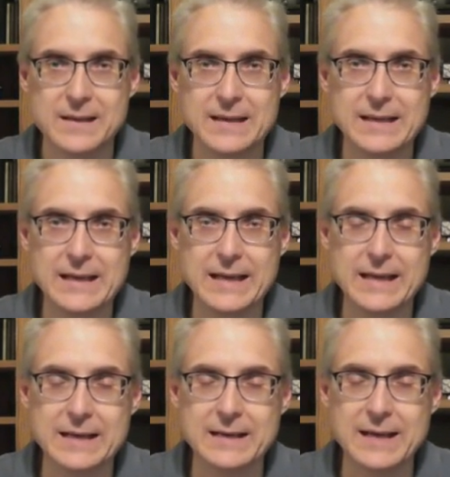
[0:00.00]
and I
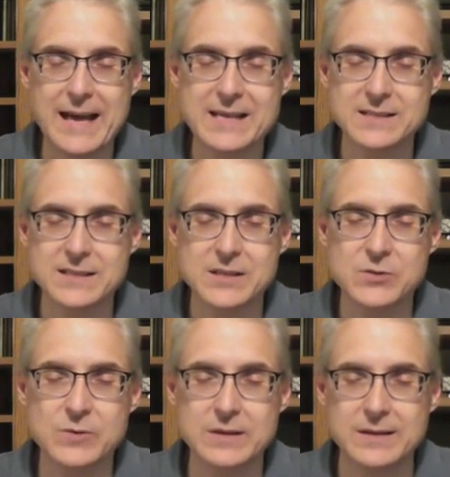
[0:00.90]
ask that you
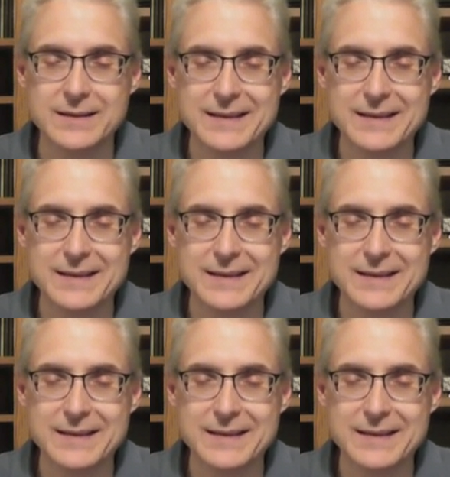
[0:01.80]
would